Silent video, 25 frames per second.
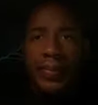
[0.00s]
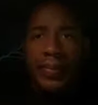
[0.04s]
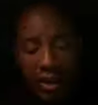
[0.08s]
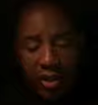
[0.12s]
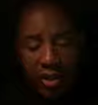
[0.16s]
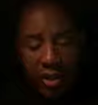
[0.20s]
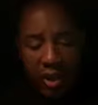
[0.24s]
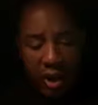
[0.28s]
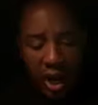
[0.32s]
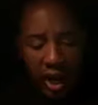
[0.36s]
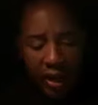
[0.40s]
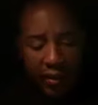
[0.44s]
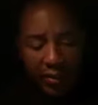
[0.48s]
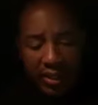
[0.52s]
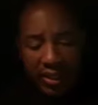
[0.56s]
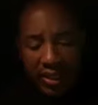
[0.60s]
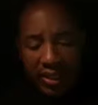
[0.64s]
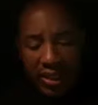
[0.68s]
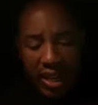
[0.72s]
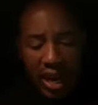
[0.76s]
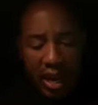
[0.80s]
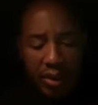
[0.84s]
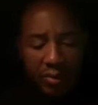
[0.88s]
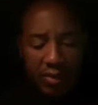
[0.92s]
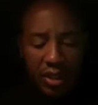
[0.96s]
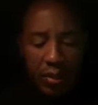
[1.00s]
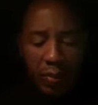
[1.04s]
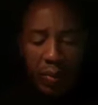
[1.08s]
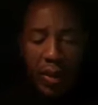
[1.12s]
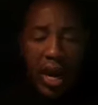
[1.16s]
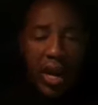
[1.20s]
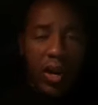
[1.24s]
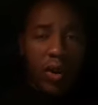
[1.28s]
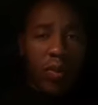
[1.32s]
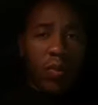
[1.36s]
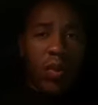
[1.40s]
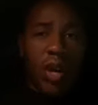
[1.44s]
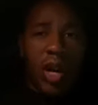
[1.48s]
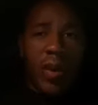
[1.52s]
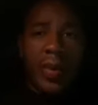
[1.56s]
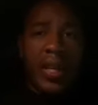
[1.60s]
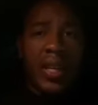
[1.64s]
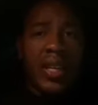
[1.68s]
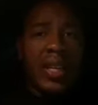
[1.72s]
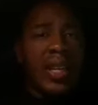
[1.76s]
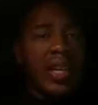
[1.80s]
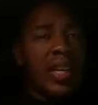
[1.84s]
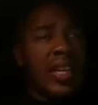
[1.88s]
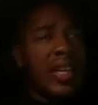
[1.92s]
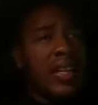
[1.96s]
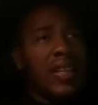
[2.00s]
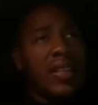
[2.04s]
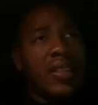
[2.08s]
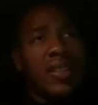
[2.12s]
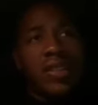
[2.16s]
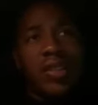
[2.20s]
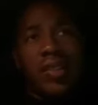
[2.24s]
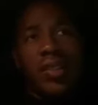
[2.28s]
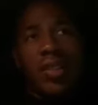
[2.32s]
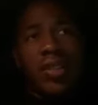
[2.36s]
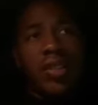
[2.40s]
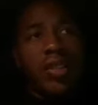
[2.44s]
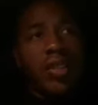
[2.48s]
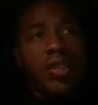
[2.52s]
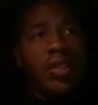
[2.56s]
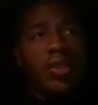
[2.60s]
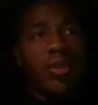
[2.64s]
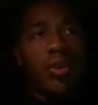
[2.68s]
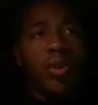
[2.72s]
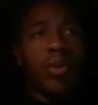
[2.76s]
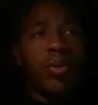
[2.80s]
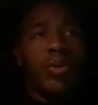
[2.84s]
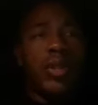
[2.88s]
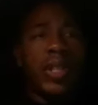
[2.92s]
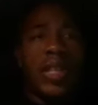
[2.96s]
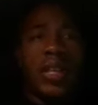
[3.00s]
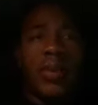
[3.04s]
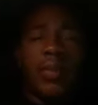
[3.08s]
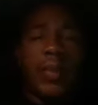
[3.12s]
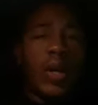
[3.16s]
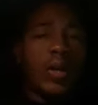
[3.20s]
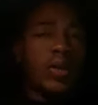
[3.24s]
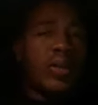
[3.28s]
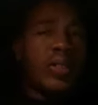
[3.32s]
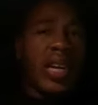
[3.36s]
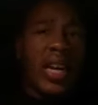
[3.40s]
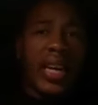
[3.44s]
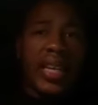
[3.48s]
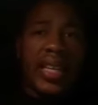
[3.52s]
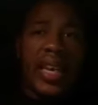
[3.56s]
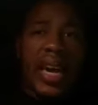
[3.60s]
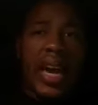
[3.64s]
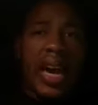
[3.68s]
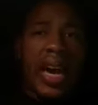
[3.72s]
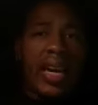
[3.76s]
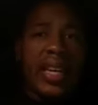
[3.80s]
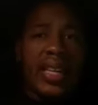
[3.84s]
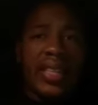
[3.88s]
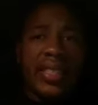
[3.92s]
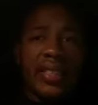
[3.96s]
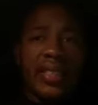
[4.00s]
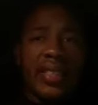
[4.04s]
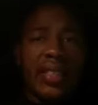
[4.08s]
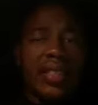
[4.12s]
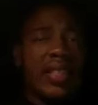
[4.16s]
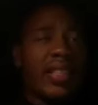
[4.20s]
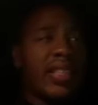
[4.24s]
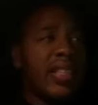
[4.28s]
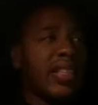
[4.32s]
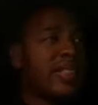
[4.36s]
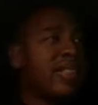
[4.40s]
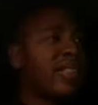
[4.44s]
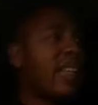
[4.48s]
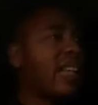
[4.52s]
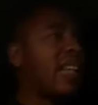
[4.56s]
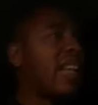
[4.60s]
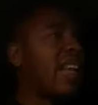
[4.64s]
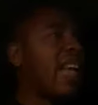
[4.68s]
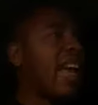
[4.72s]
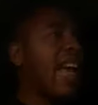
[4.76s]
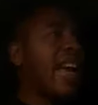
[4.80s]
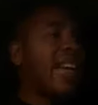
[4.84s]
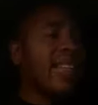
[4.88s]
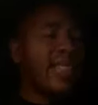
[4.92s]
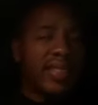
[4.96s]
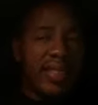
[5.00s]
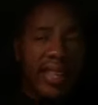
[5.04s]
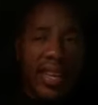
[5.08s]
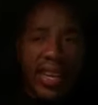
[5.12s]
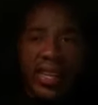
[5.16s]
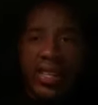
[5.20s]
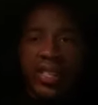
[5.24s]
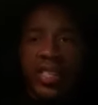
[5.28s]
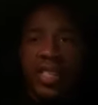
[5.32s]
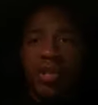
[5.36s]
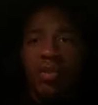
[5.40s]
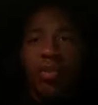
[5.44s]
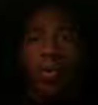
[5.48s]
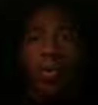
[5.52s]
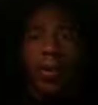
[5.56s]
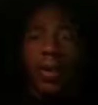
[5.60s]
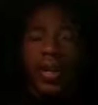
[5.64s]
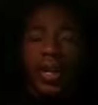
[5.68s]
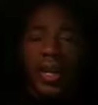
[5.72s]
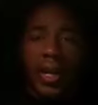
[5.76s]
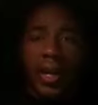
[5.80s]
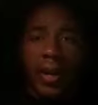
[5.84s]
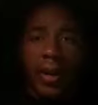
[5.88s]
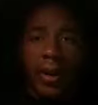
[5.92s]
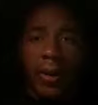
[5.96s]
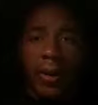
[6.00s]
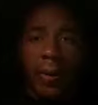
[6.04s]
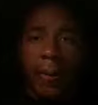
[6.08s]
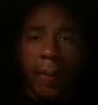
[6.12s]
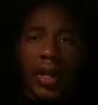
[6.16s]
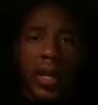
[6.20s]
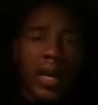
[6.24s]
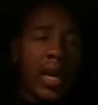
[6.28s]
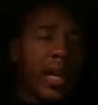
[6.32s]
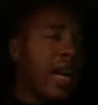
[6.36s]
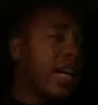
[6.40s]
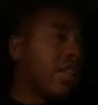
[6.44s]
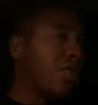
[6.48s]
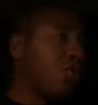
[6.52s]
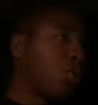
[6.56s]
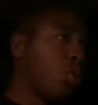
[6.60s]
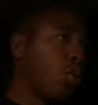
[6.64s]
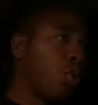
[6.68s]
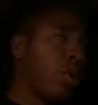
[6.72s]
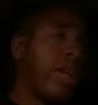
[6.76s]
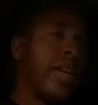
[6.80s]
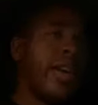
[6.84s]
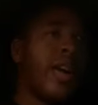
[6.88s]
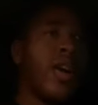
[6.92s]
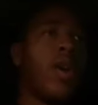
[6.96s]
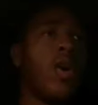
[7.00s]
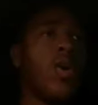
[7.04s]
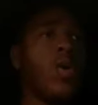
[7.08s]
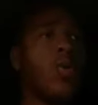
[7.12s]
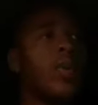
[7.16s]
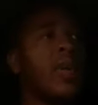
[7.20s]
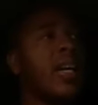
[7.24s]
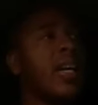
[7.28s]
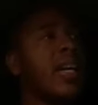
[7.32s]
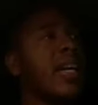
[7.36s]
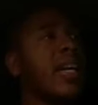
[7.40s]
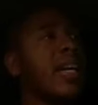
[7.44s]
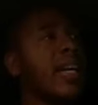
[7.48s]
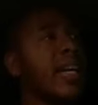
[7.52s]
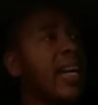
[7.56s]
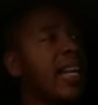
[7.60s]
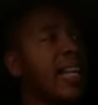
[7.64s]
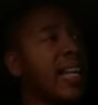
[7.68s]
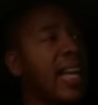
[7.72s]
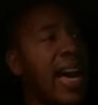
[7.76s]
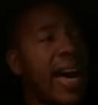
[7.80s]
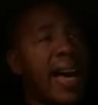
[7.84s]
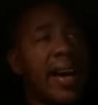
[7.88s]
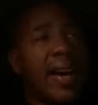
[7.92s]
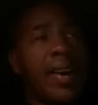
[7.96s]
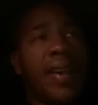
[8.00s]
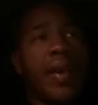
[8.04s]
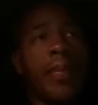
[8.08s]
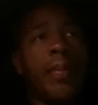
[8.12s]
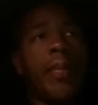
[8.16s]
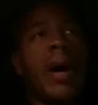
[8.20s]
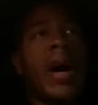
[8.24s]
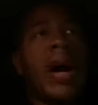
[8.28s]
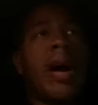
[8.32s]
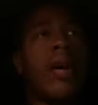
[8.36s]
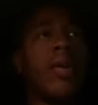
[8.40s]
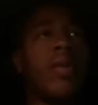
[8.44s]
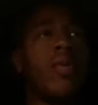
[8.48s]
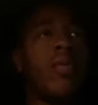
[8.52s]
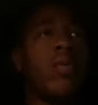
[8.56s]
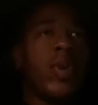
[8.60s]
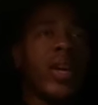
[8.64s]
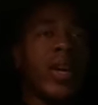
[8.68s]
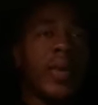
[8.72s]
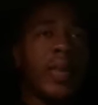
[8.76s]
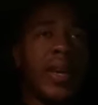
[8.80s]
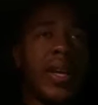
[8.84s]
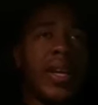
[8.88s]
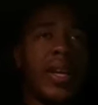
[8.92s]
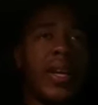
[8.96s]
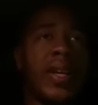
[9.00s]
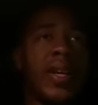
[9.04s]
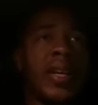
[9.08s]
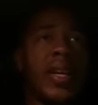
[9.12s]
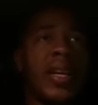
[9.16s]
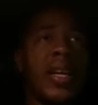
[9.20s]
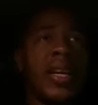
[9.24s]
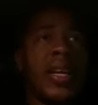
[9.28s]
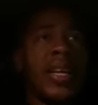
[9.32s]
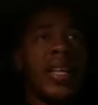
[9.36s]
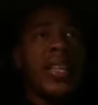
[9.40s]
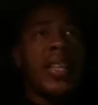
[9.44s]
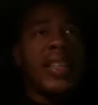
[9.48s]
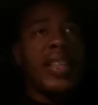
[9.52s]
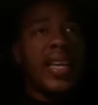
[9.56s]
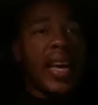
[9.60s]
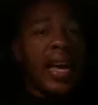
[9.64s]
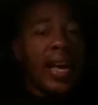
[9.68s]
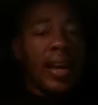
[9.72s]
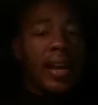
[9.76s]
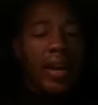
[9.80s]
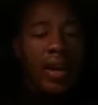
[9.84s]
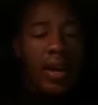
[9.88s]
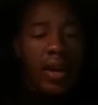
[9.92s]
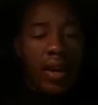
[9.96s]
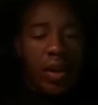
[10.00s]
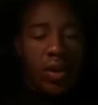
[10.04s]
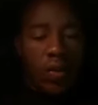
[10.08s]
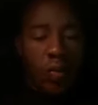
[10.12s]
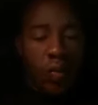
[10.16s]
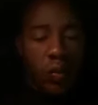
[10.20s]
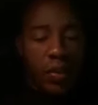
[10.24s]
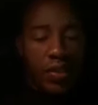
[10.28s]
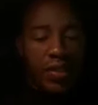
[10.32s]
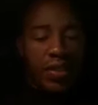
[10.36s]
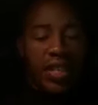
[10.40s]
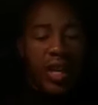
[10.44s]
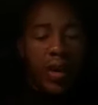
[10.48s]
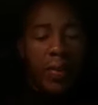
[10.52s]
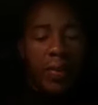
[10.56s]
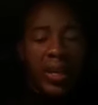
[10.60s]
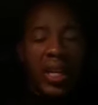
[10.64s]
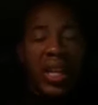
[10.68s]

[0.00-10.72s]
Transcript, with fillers: You know, oftentimes the modern woman, the, the truth of the Most High Yah is the is the last thing she want to hear. And I truly hope a lot of the modern women that resemble